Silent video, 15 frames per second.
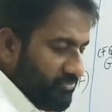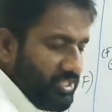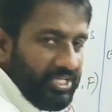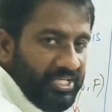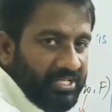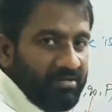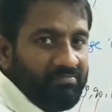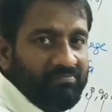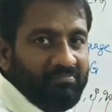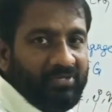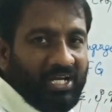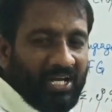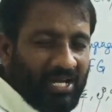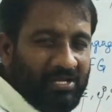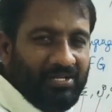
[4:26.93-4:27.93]
theorem
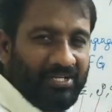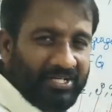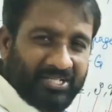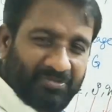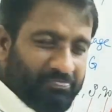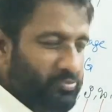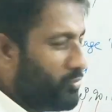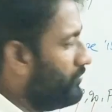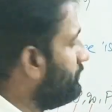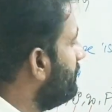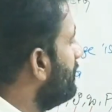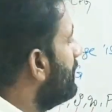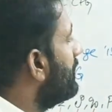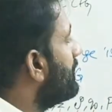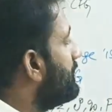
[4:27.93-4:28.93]
and its proof,
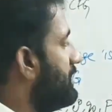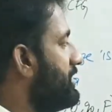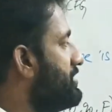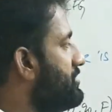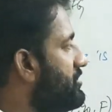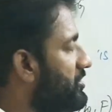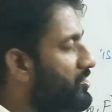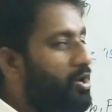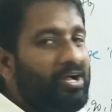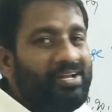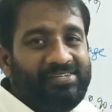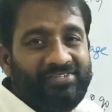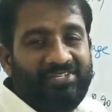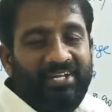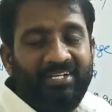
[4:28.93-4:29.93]
consider
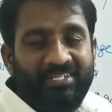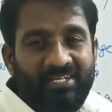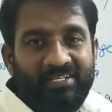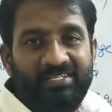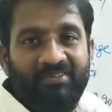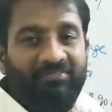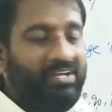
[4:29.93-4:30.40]
all states as the